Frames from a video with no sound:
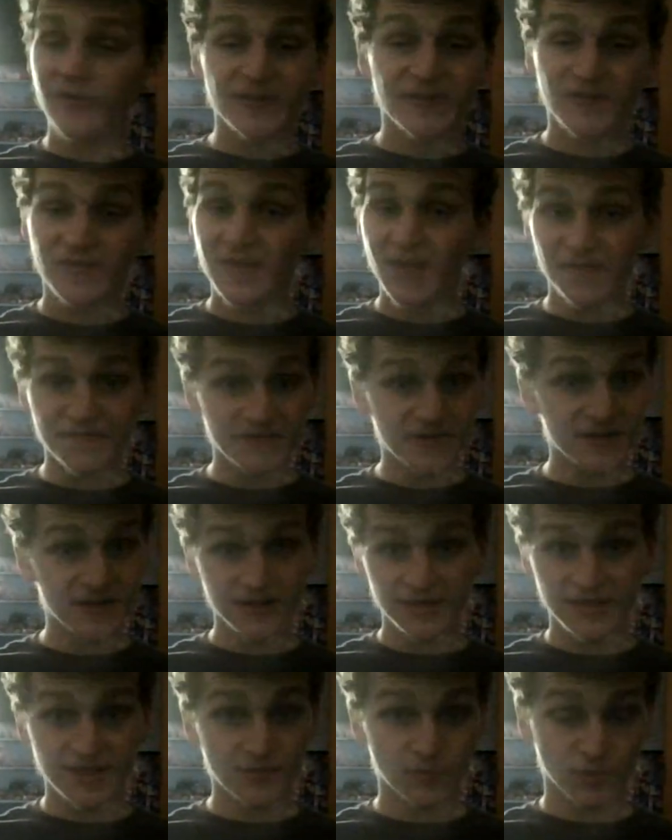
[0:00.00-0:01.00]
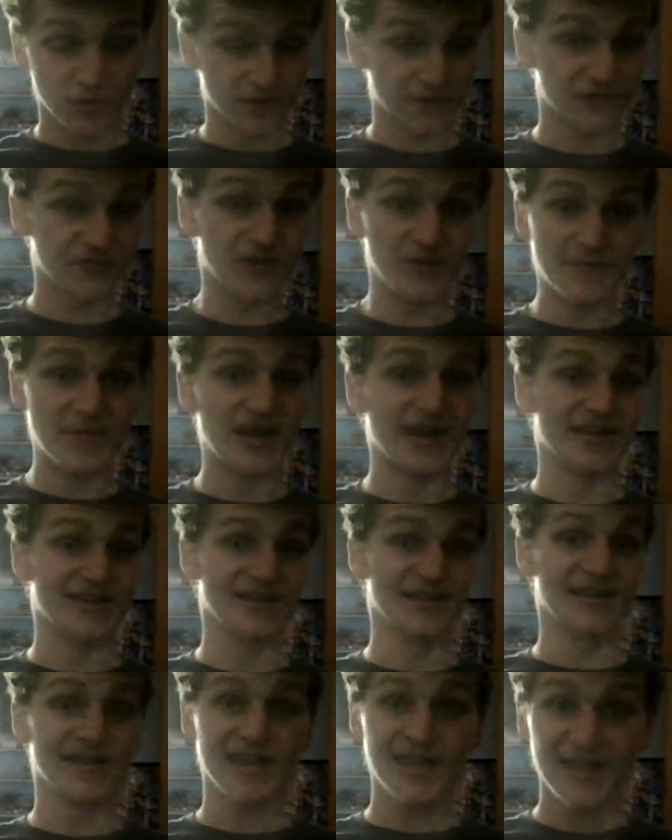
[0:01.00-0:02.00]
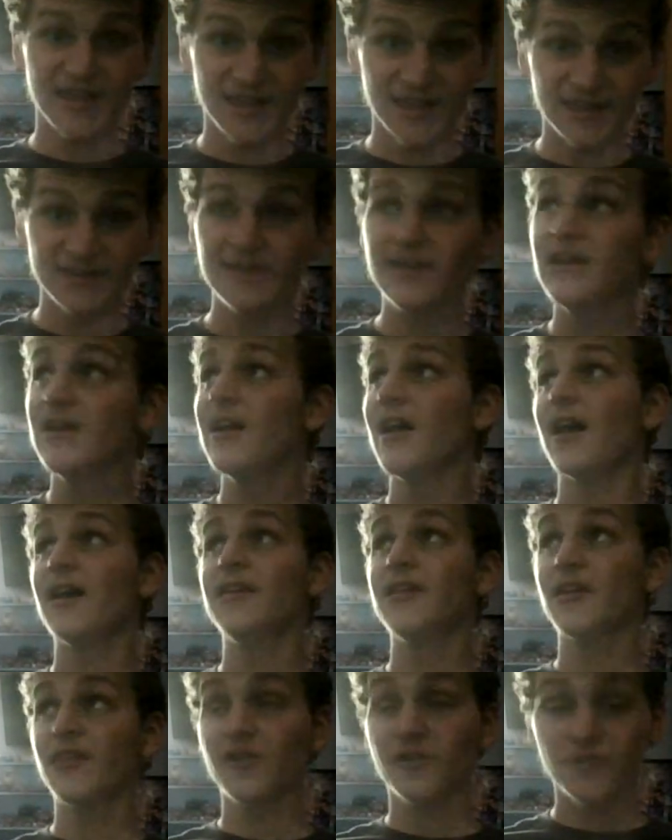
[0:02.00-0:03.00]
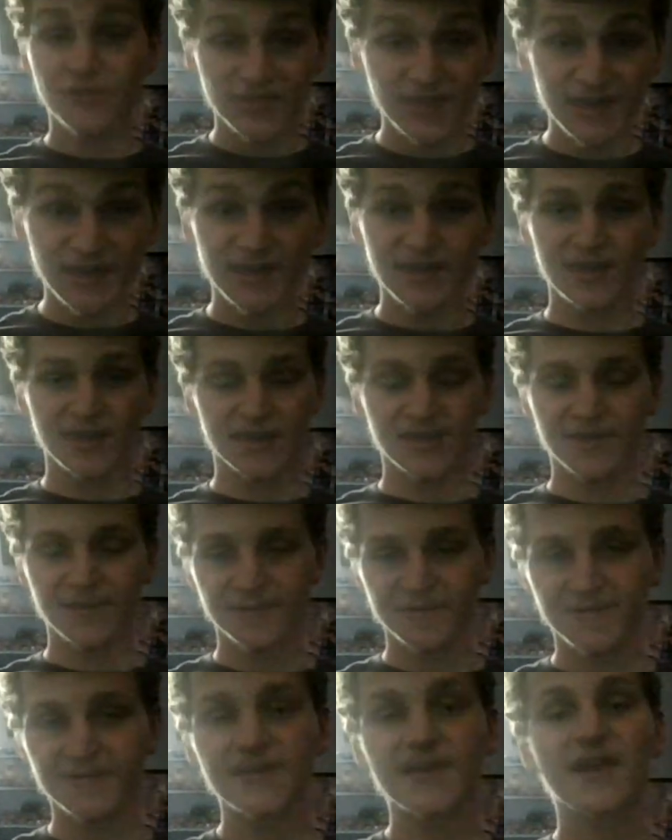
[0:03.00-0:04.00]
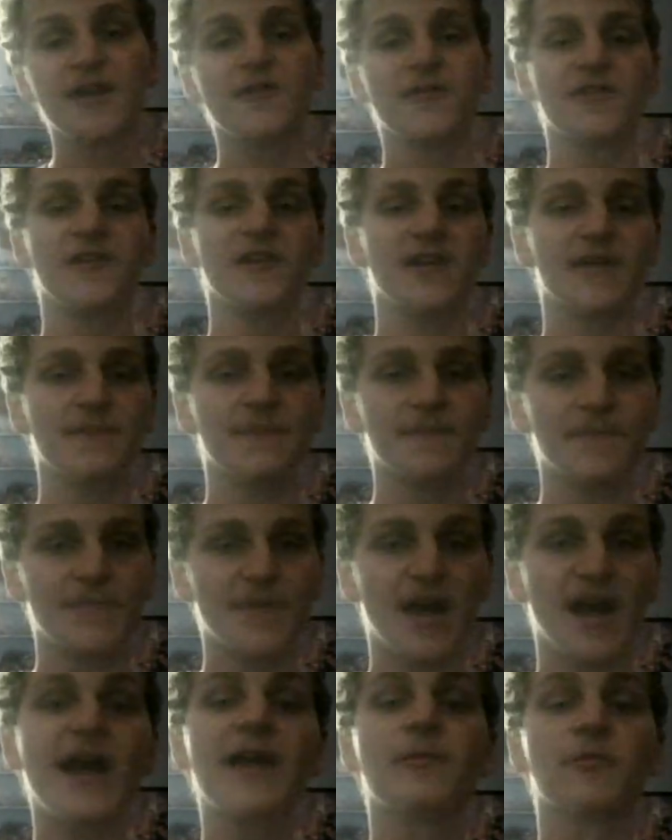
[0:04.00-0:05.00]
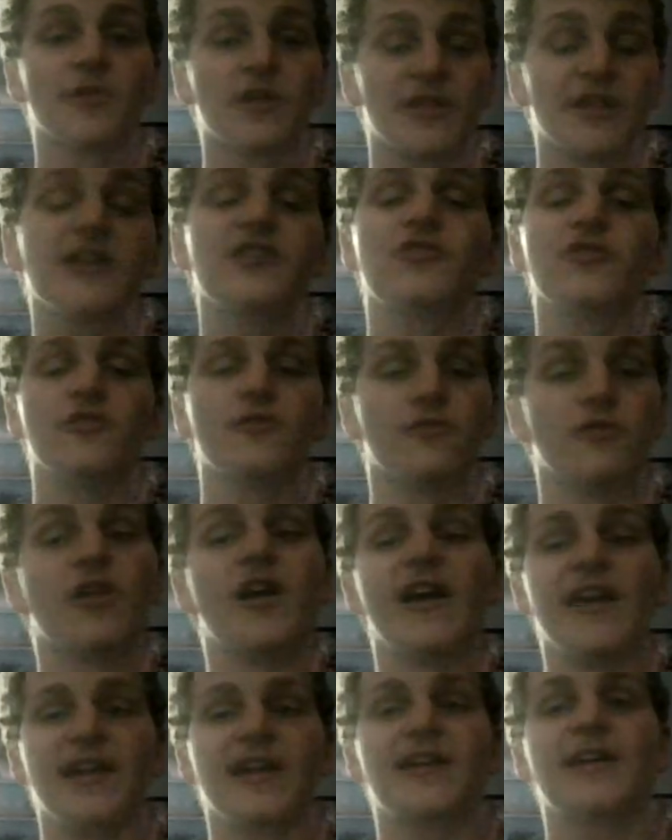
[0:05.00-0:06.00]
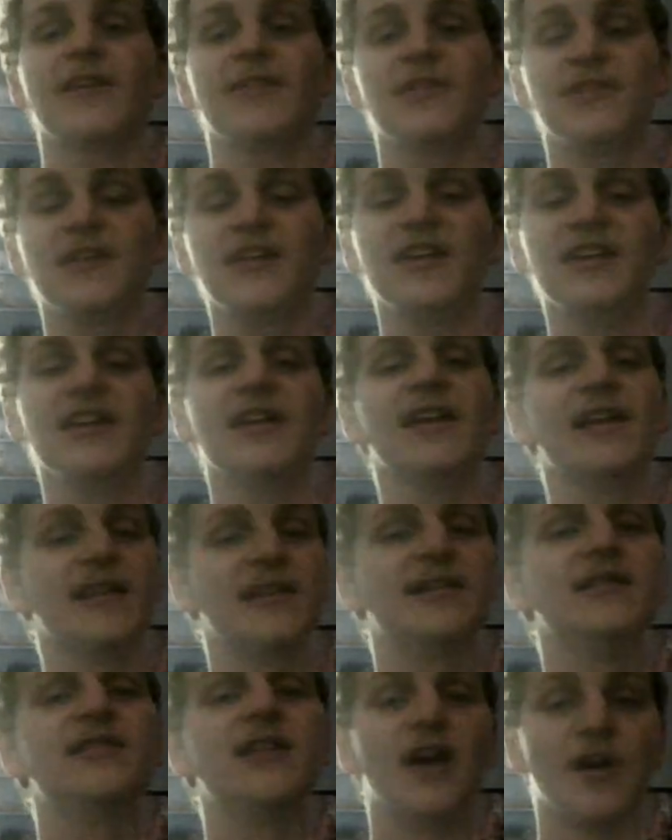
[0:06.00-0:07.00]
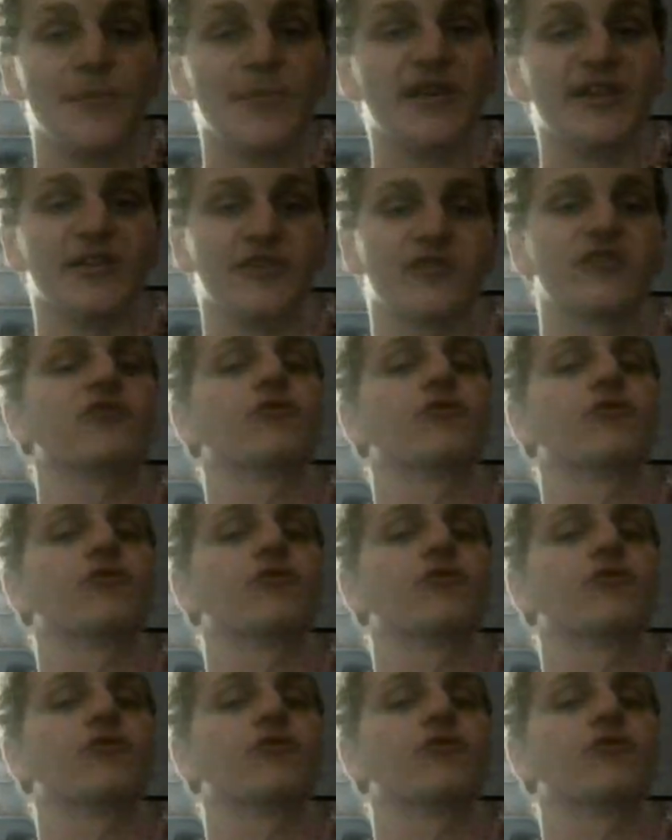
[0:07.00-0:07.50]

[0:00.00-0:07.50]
definitely worth the money. And another thing is I really do like the Indominus